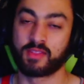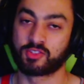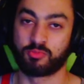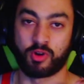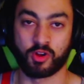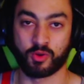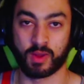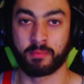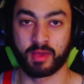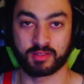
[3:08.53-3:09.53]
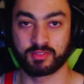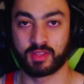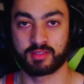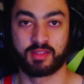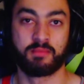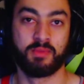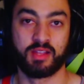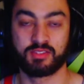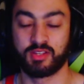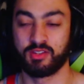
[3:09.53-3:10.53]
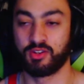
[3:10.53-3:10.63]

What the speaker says: and then tomorrow you're right back to that same mindset.